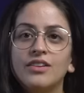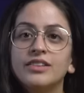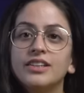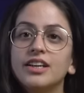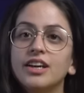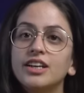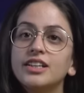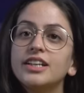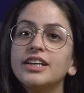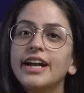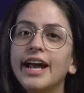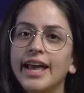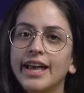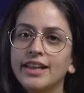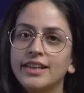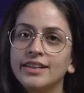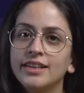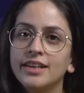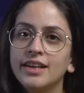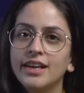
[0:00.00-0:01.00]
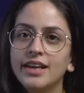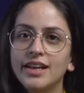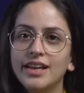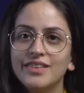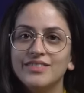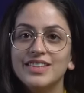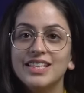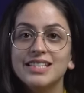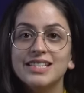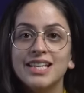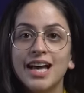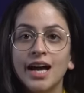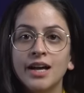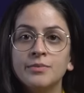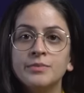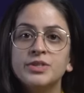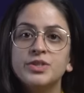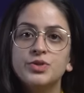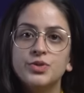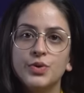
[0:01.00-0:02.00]
On the other hand, if the
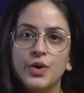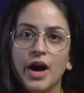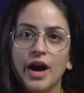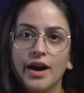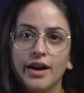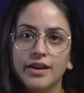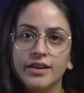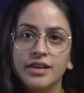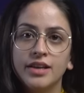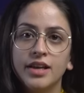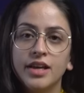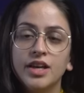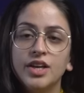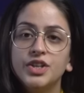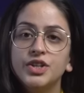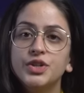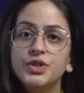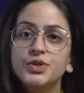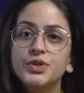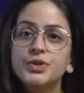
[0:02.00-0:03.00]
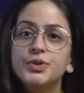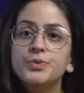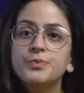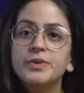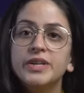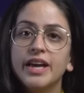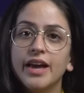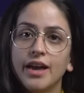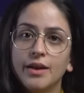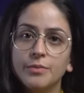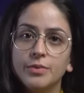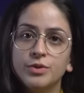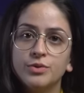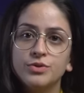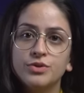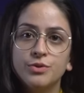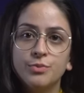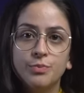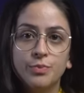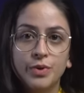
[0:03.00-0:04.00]
time is too high, you will be able to